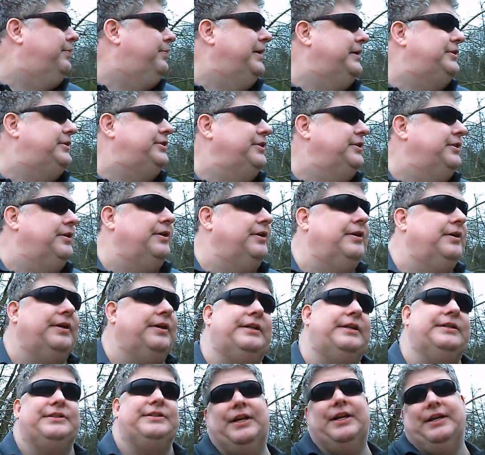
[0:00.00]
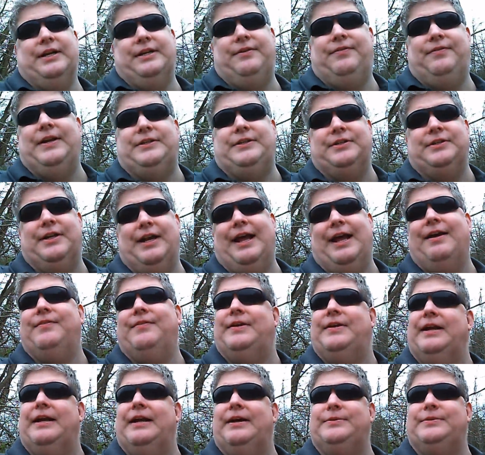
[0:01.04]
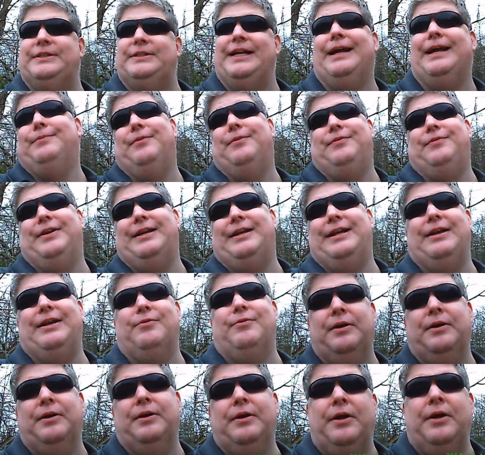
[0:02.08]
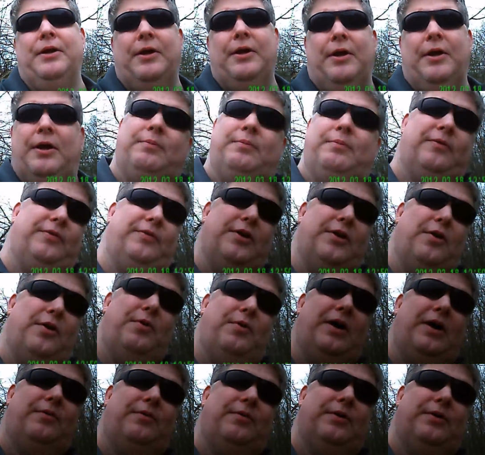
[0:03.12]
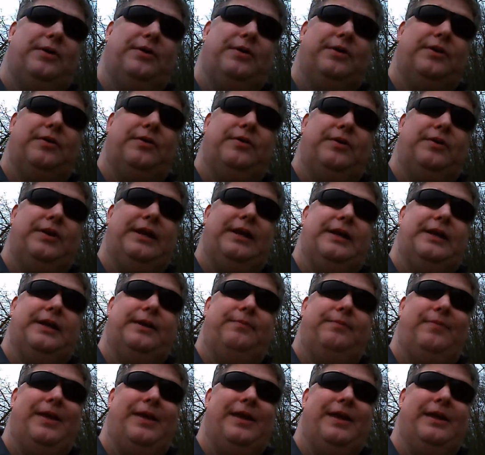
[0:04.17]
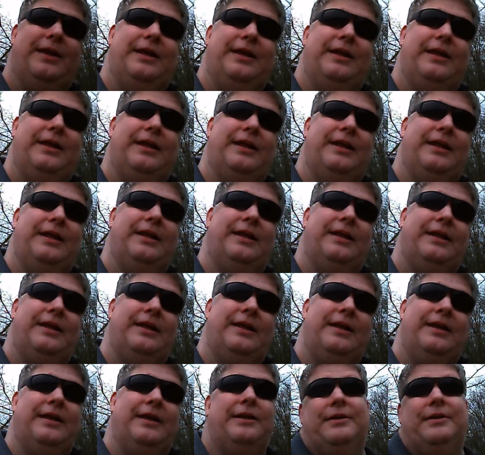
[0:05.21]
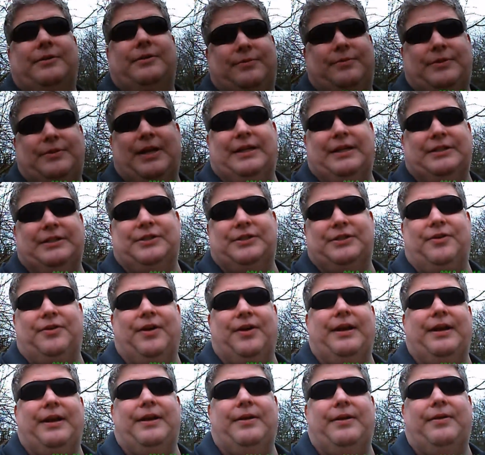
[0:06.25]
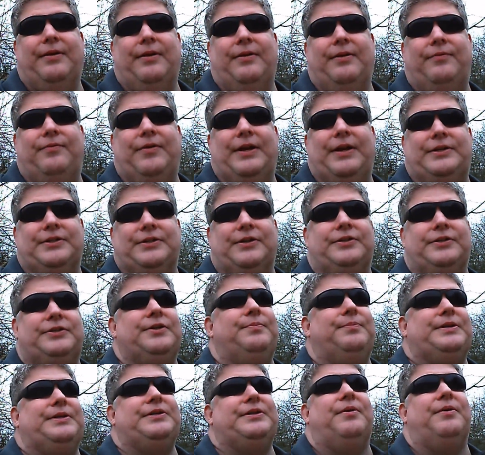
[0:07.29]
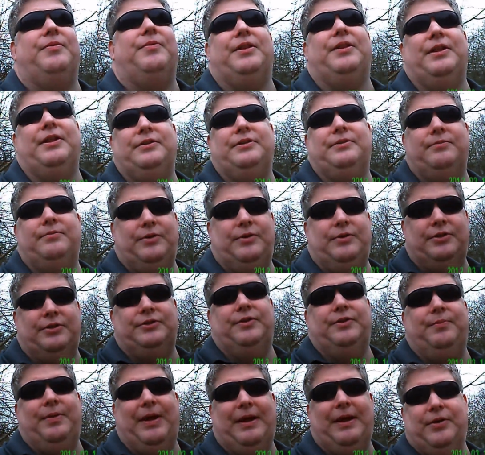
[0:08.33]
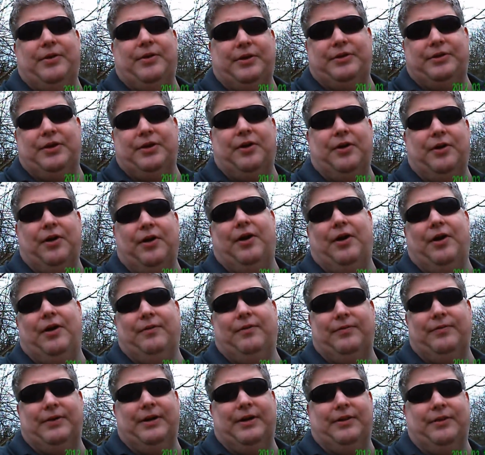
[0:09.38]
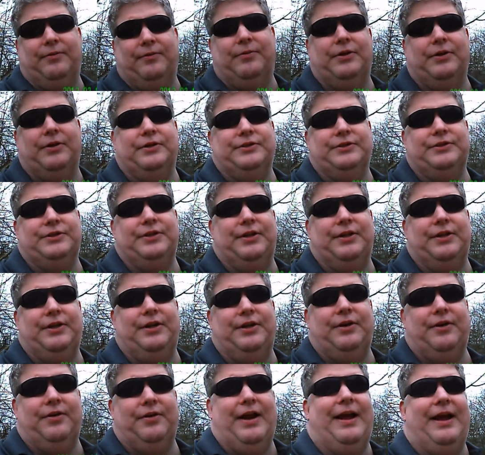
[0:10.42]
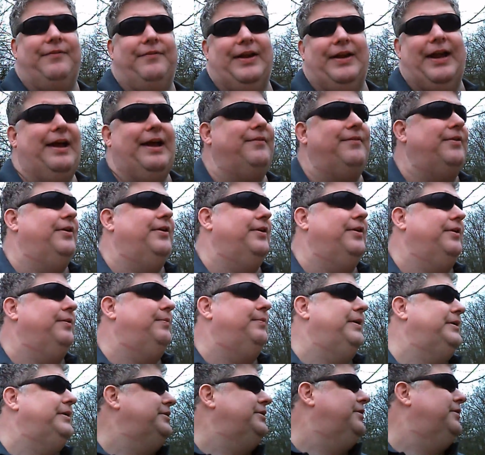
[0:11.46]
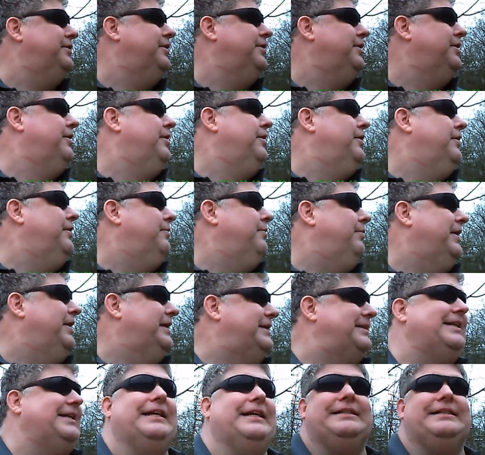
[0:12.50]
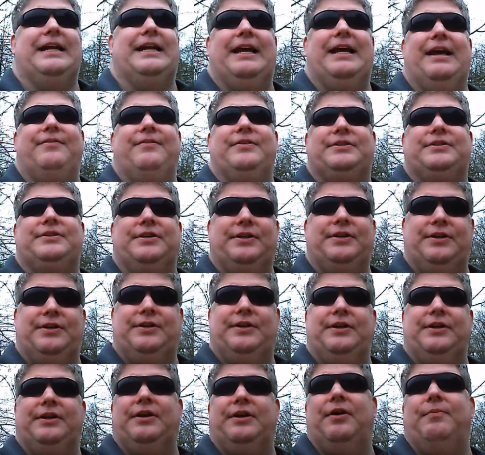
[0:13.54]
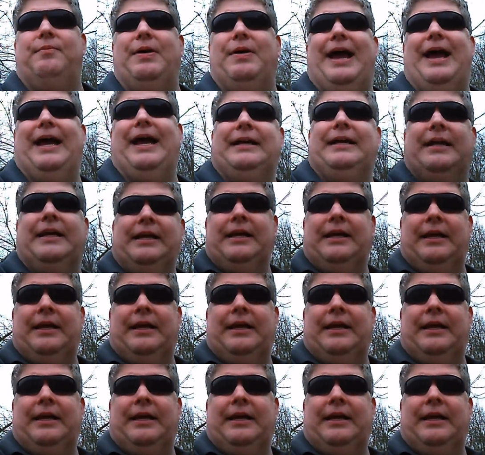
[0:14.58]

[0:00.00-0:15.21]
picture. It is a nice feature to have a timestamp if you need one, but if you don't want one or don't need it, it's not such a great feature. It should be something that you should be able to turn off, in other words, so that you don't have to have it on the picture. But it's nice to have it so you can go back